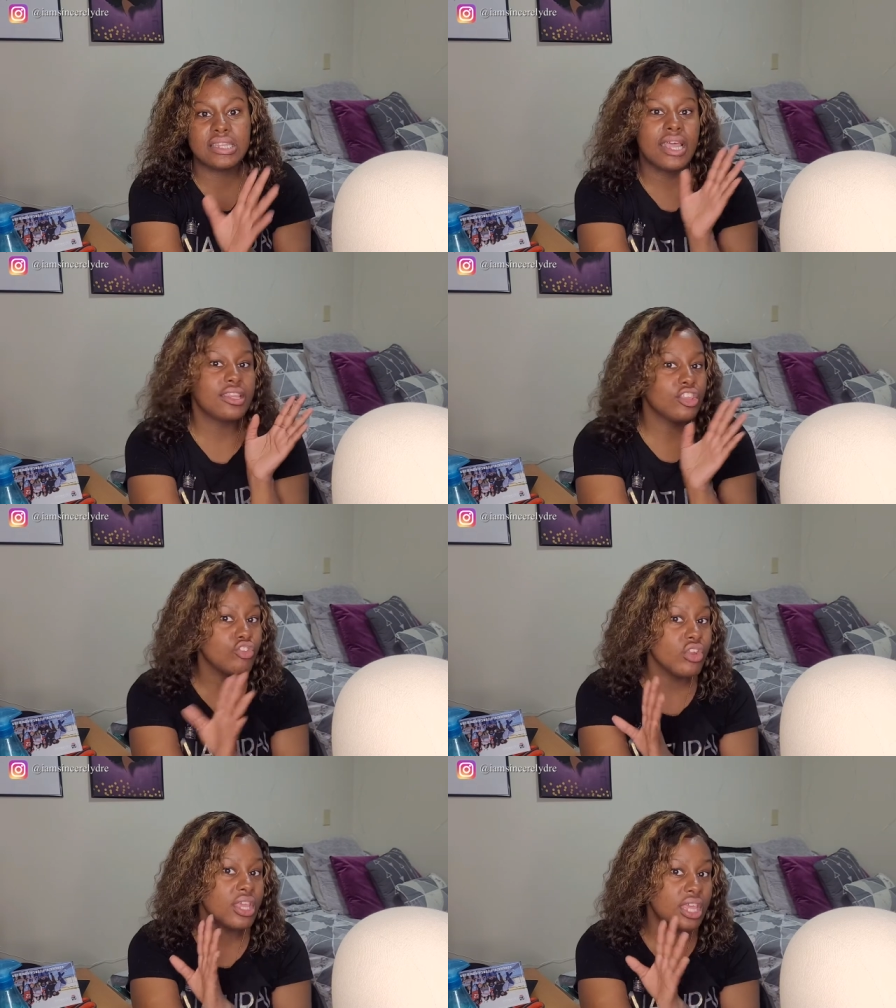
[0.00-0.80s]
that
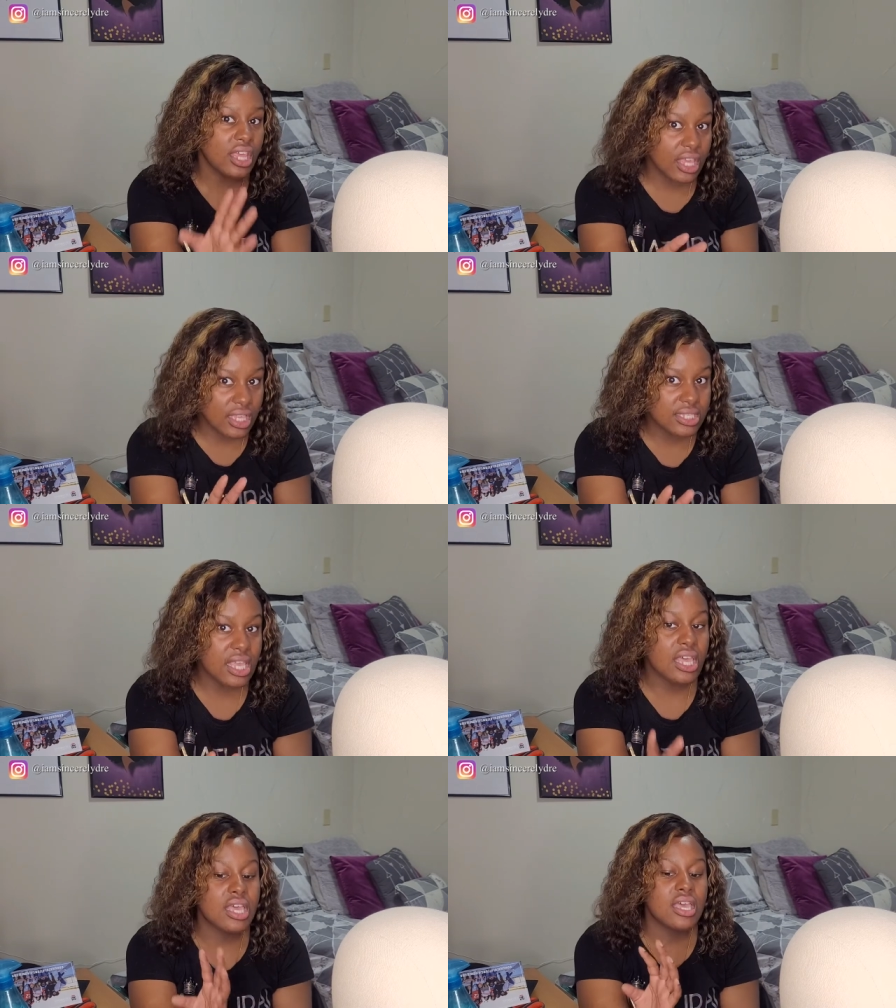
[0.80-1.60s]
unit is
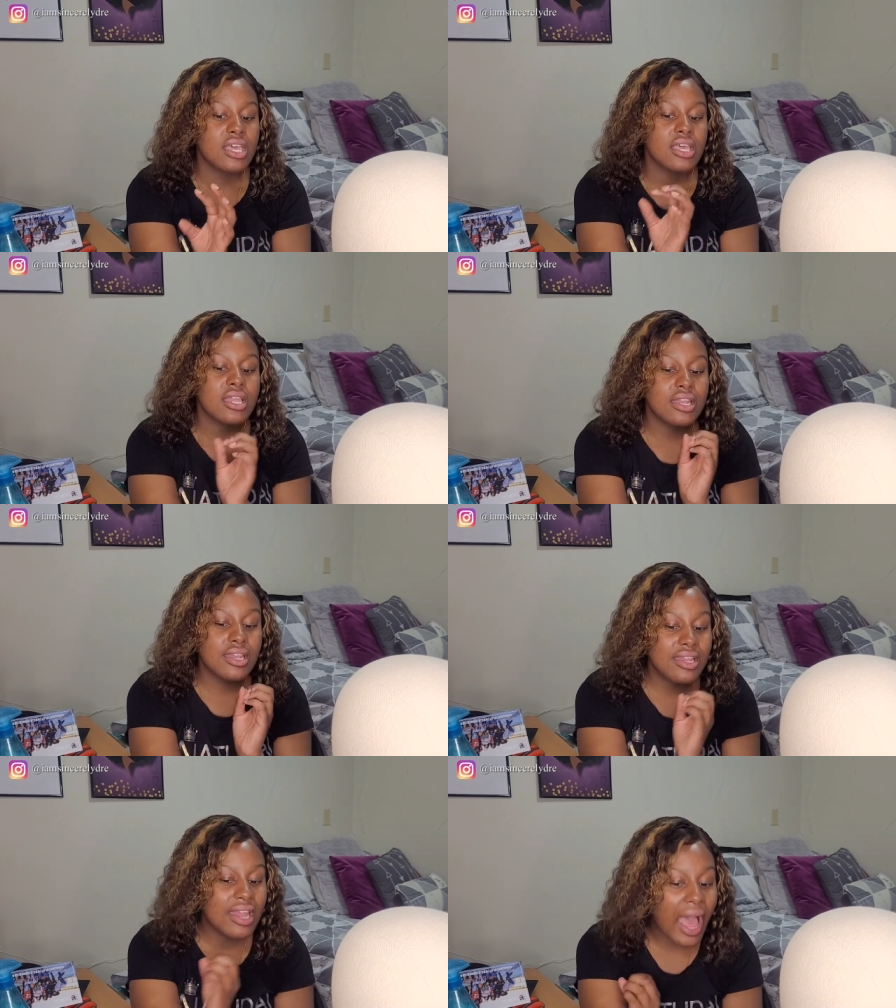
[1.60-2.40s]

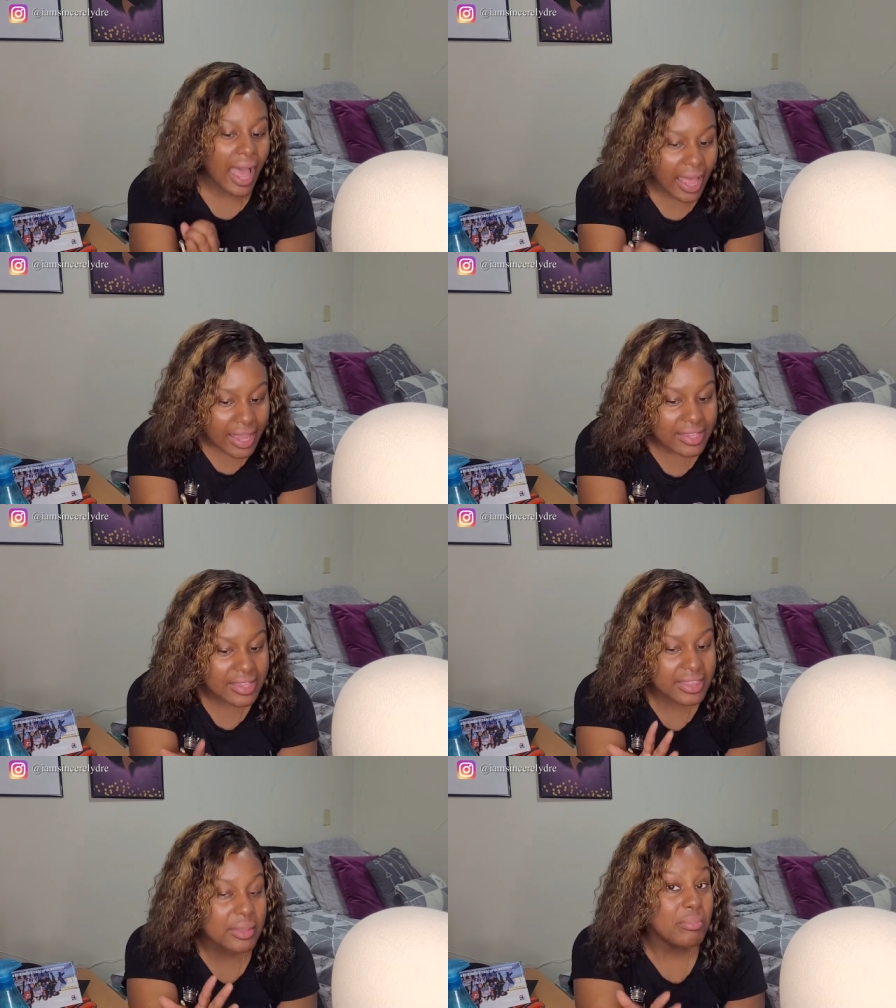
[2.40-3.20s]
not
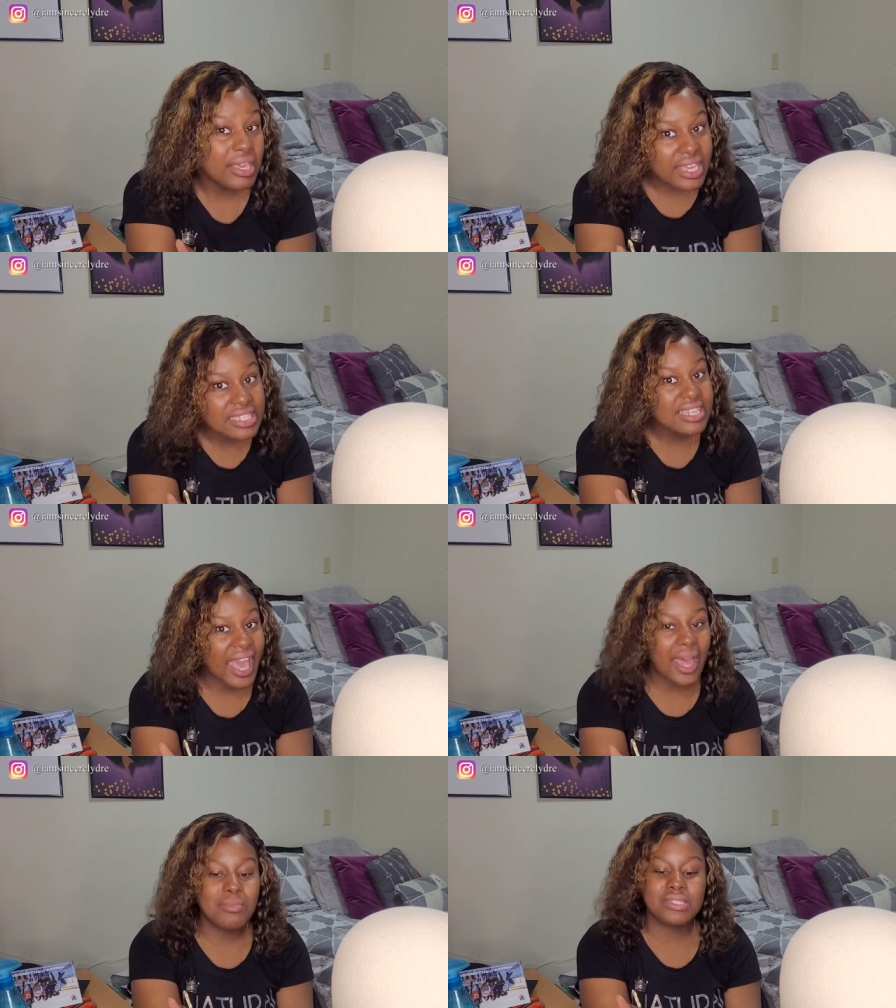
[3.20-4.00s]
the biggest
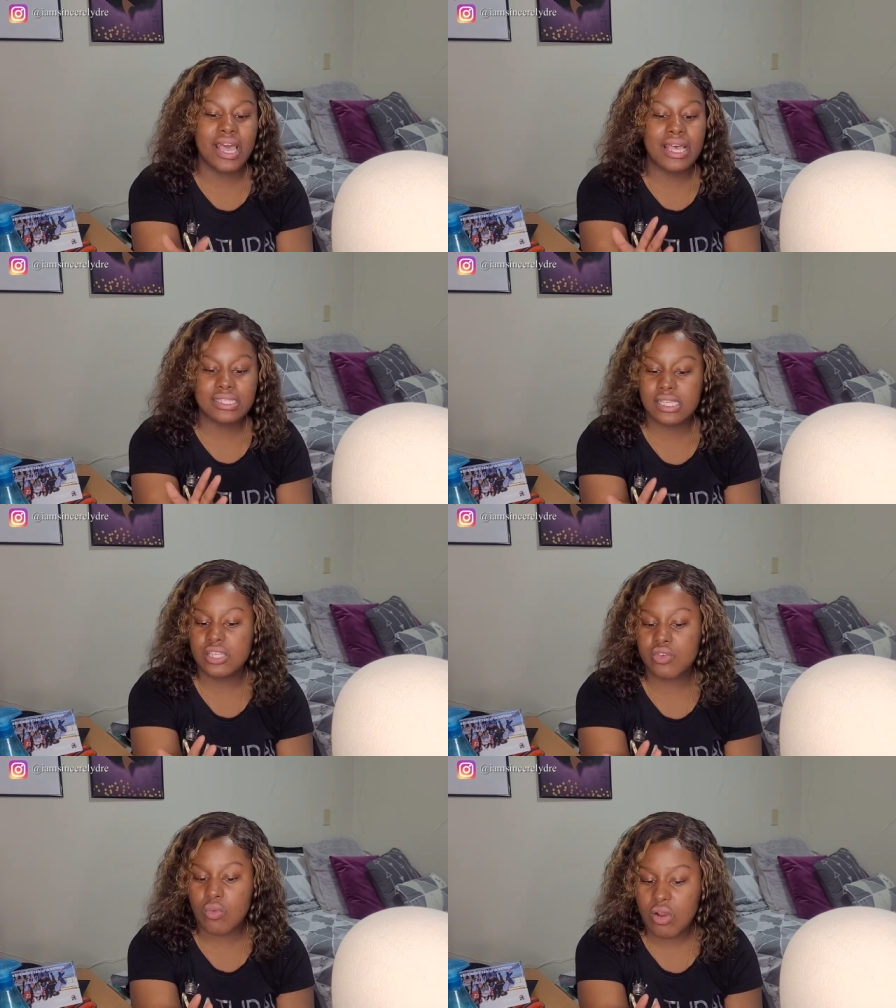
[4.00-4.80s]
cap size
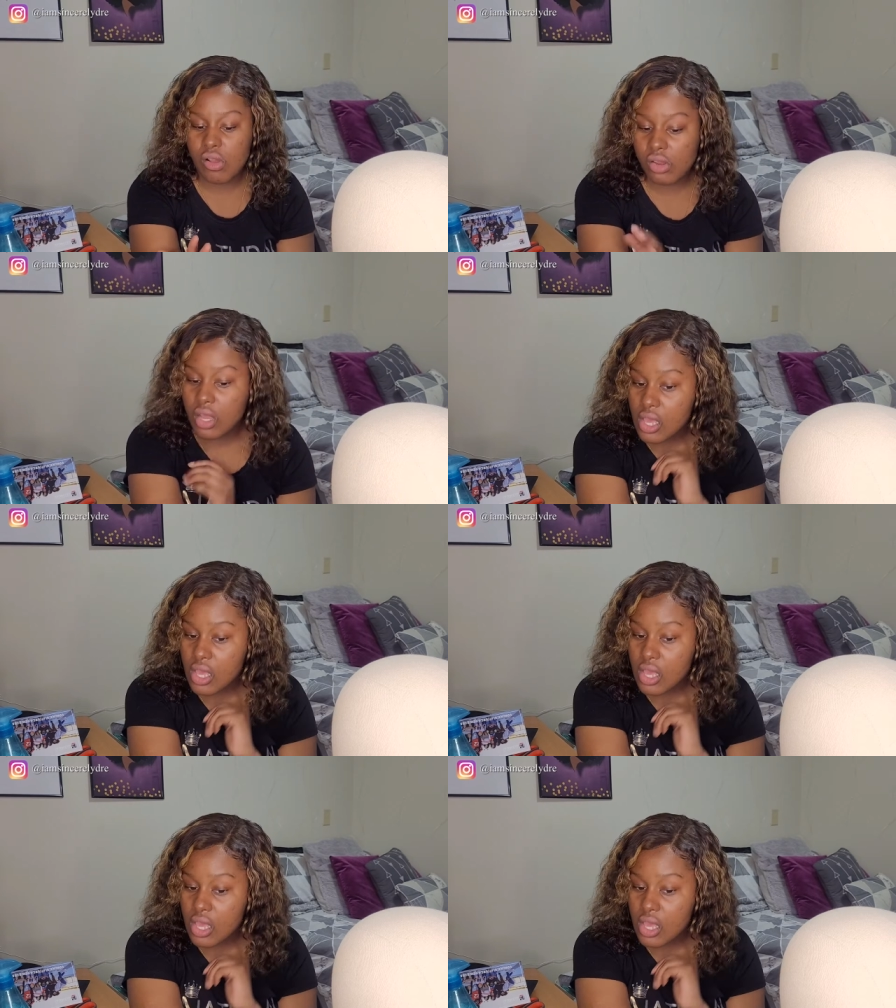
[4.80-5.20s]
in the world.